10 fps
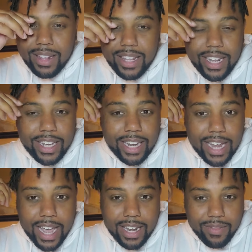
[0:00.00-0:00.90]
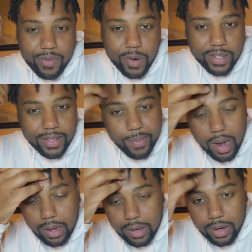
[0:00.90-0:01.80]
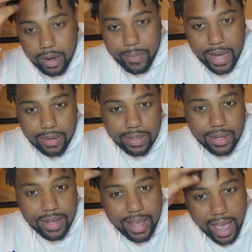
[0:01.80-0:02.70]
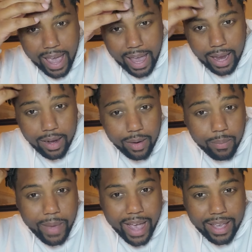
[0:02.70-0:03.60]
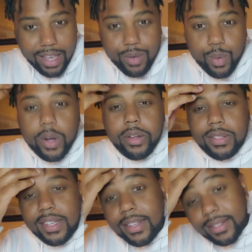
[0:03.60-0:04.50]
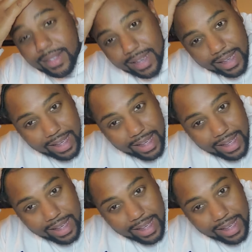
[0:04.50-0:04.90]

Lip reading: They declined it for a smaller amount and back-end royalties.